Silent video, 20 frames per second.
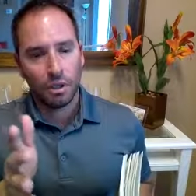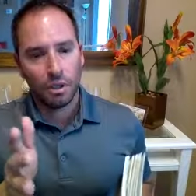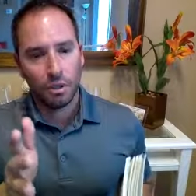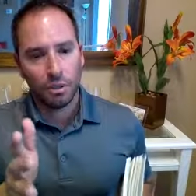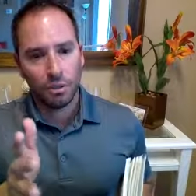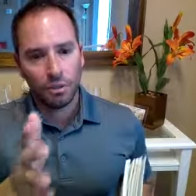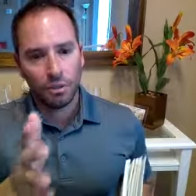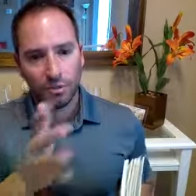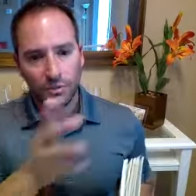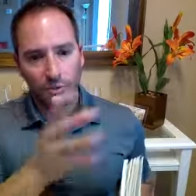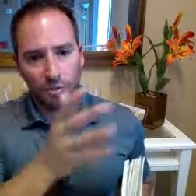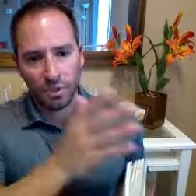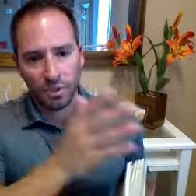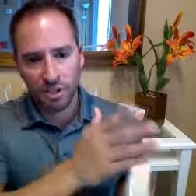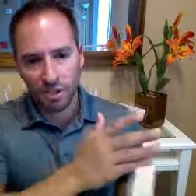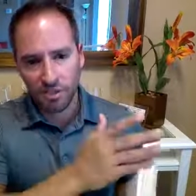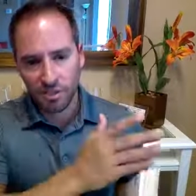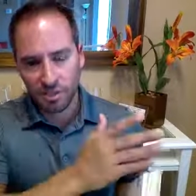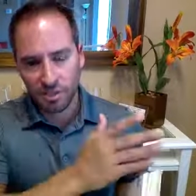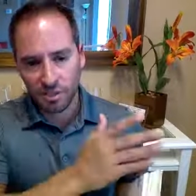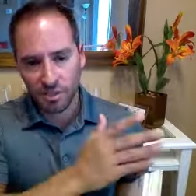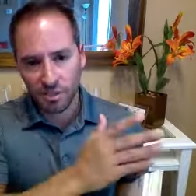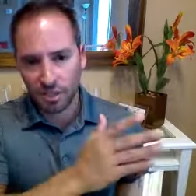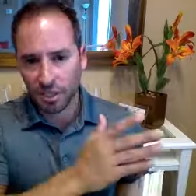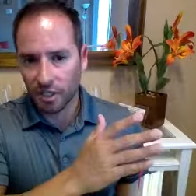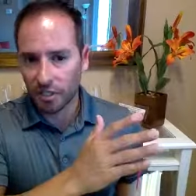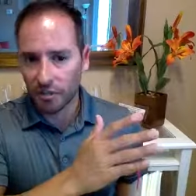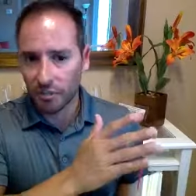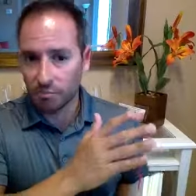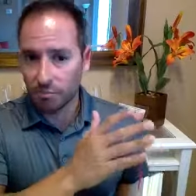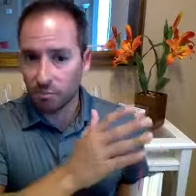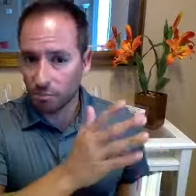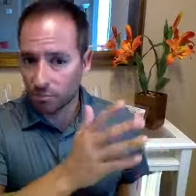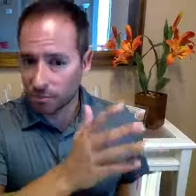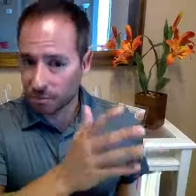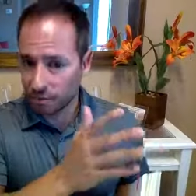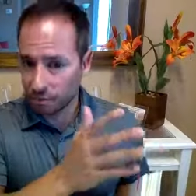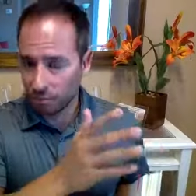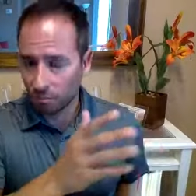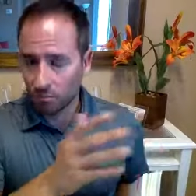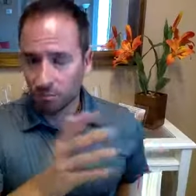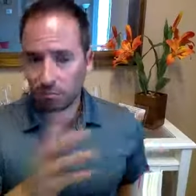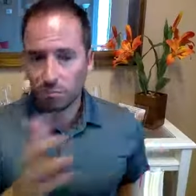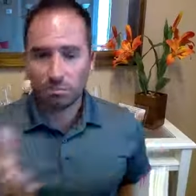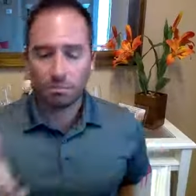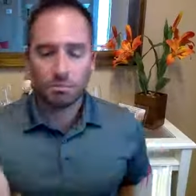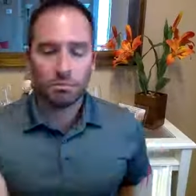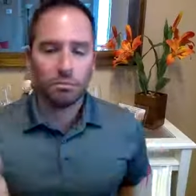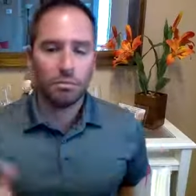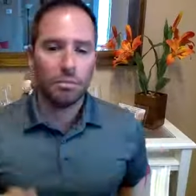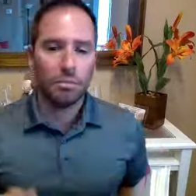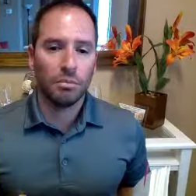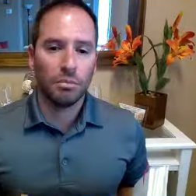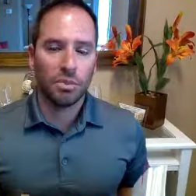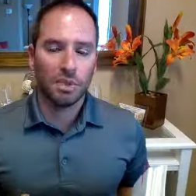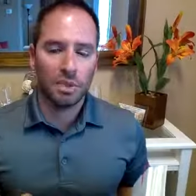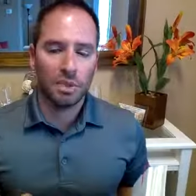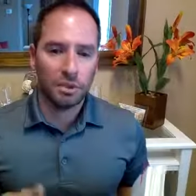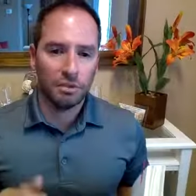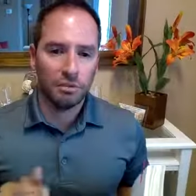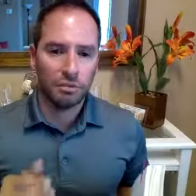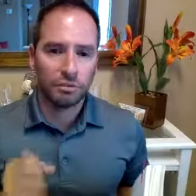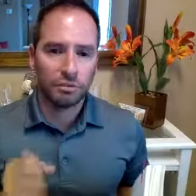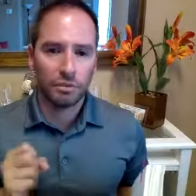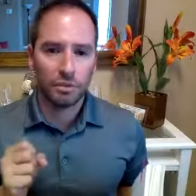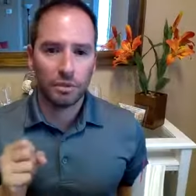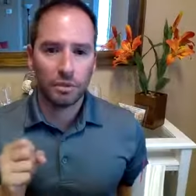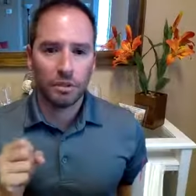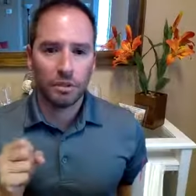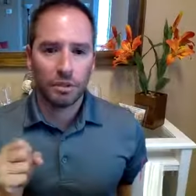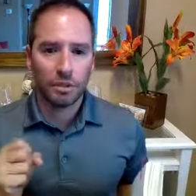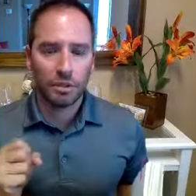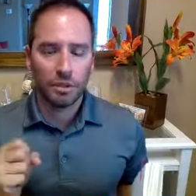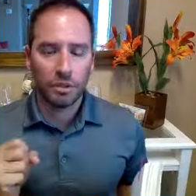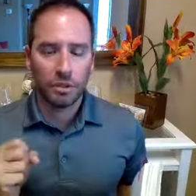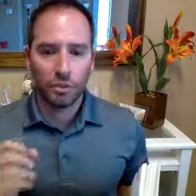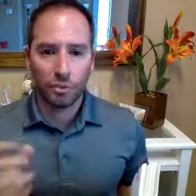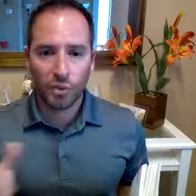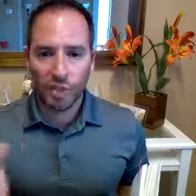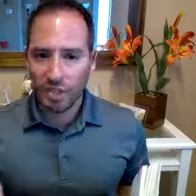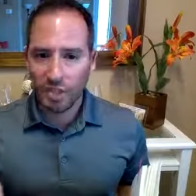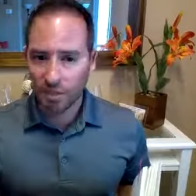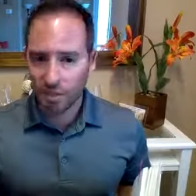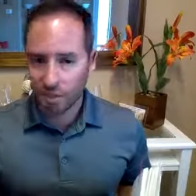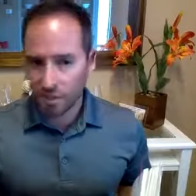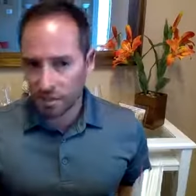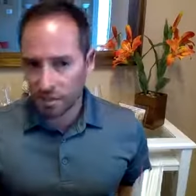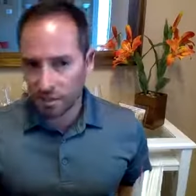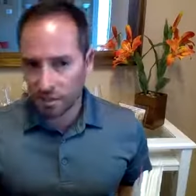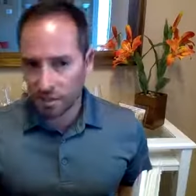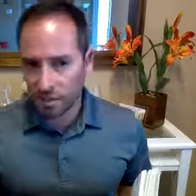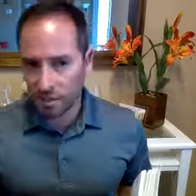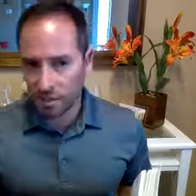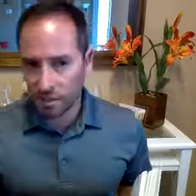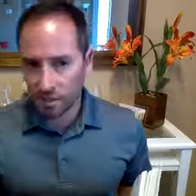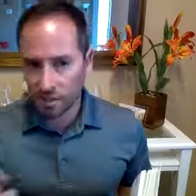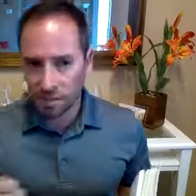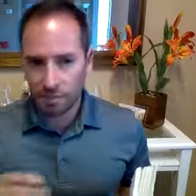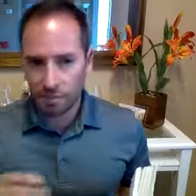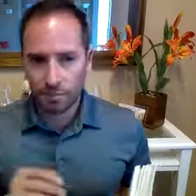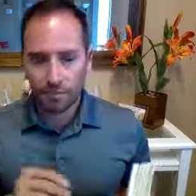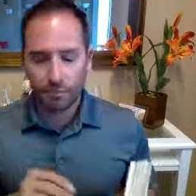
On the religion side, some believe creation in six days.